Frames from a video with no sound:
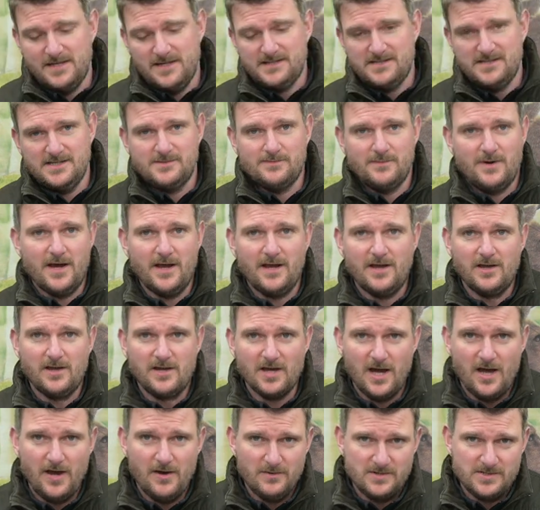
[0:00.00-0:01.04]
This is my
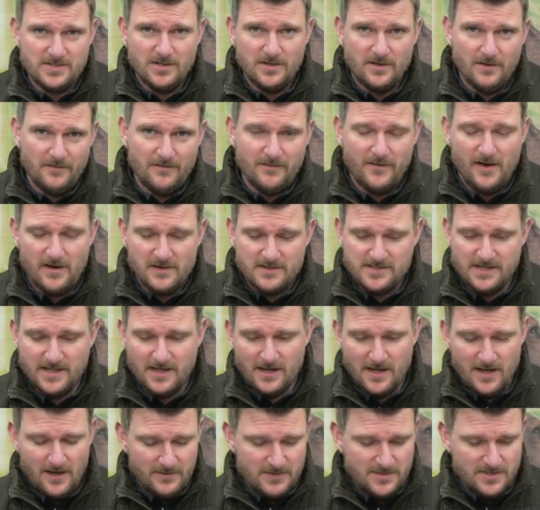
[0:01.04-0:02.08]
go-to
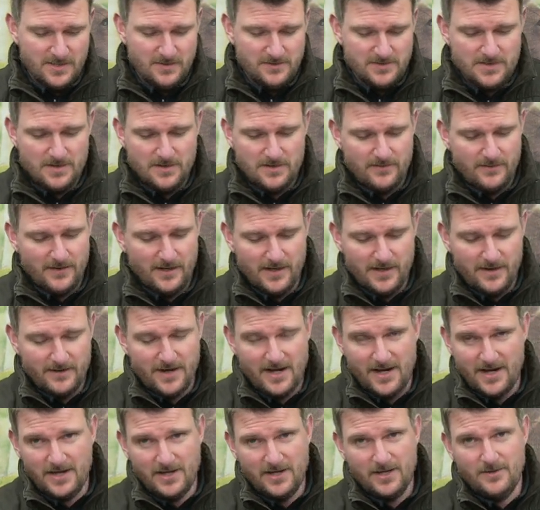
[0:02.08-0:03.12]
foxing load, 223 load.
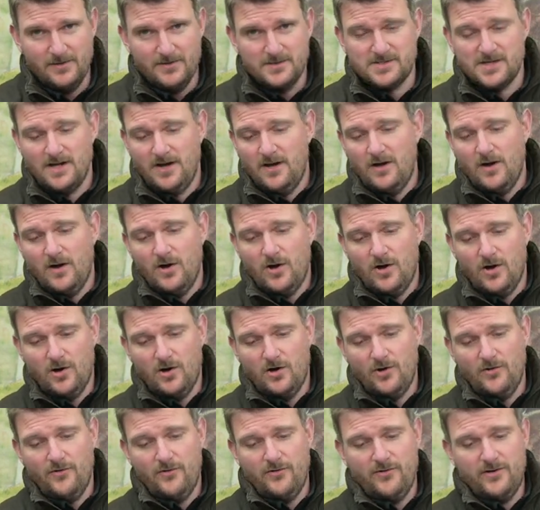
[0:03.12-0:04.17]
I use
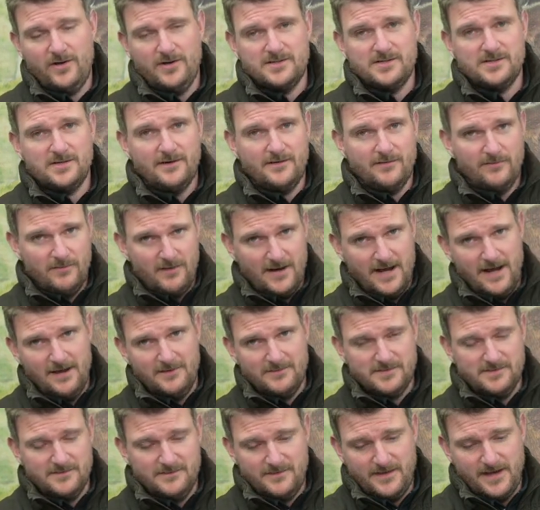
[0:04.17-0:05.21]
hundreds of
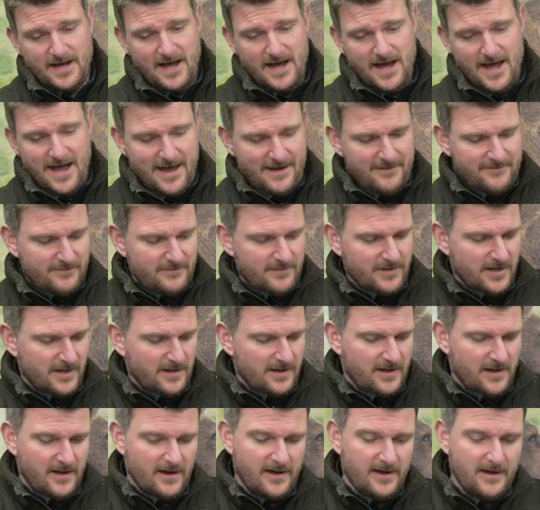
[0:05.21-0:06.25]
rounds of that every
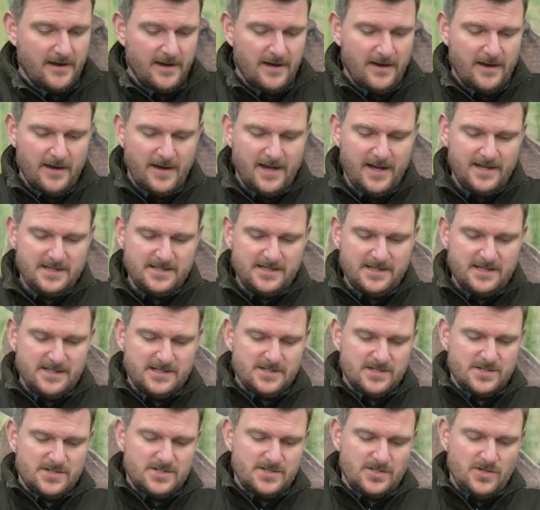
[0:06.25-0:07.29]
year. It
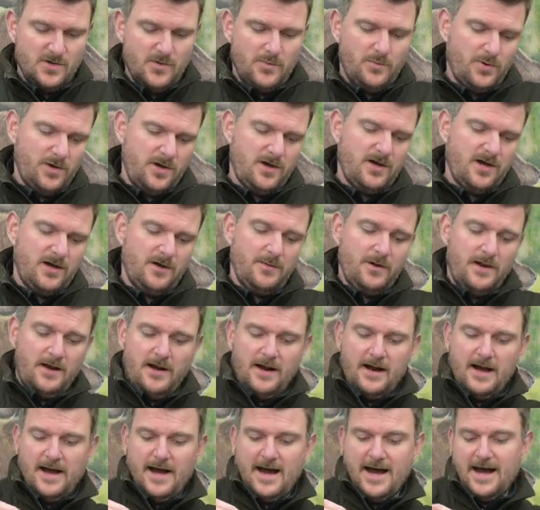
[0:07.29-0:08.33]
is superb,
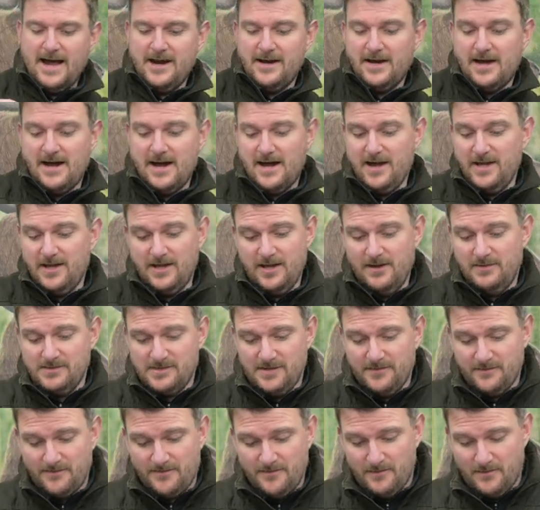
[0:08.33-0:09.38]
and I use
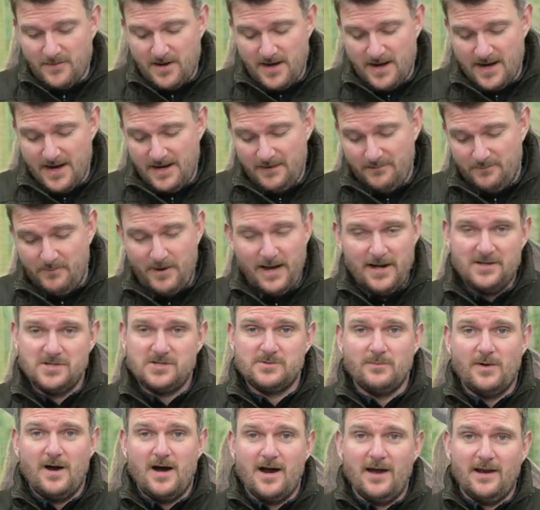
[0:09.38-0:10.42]
it for my
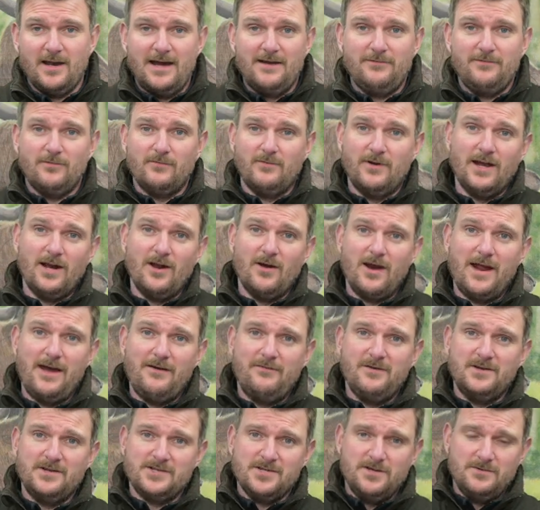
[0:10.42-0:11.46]
benchmark level, really, on
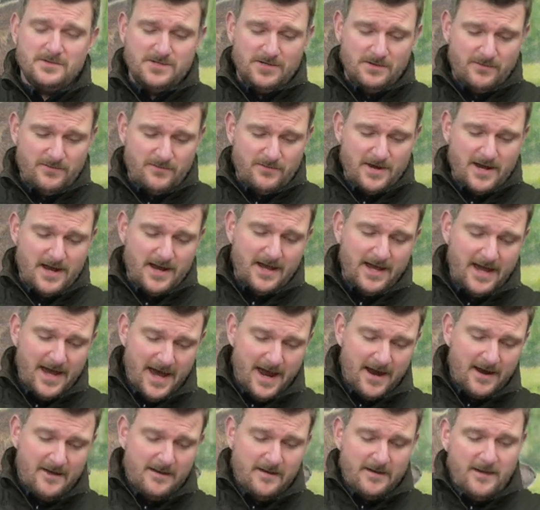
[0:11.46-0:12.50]
every 223 I
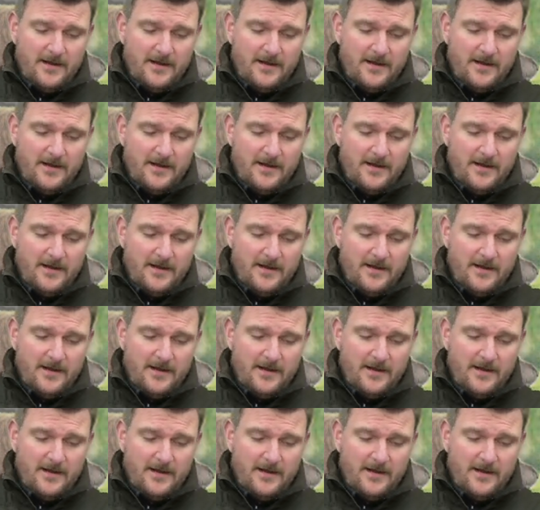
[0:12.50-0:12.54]
get.